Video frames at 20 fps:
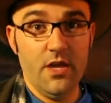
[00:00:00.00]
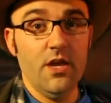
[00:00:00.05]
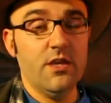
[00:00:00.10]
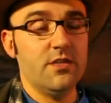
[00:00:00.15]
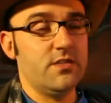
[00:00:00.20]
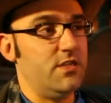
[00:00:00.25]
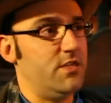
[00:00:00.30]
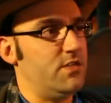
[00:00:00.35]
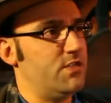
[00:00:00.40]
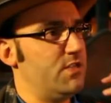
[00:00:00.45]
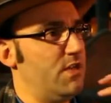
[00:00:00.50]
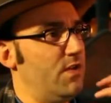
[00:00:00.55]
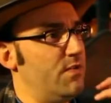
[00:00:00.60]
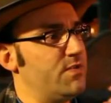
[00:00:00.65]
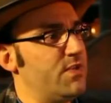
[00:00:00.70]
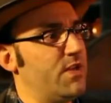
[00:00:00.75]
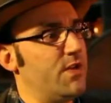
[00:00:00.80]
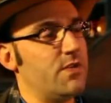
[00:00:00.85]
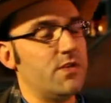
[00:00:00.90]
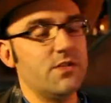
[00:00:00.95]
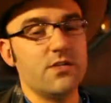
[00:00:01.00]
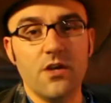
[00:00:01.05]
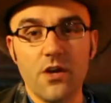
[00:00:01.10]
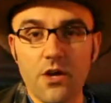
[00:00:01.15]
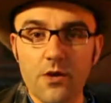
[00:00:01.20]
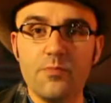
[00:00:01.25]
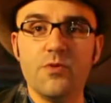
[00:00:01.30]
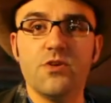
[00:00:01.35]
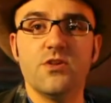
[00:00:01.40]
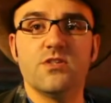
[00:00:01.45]
So they shout out these
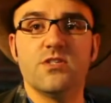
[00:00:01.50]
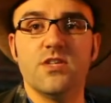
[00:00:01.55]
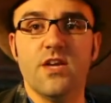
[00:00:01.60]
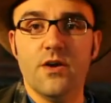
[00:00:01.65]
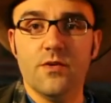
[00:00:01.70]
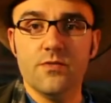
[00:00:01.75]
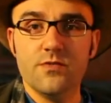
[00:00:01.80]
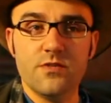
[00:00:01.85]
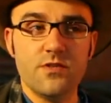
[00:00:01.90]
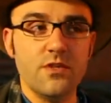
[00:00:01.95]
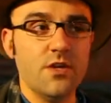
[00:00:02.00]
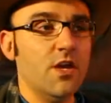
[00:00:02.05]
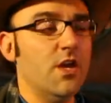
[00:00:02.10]
high-pitched sounds,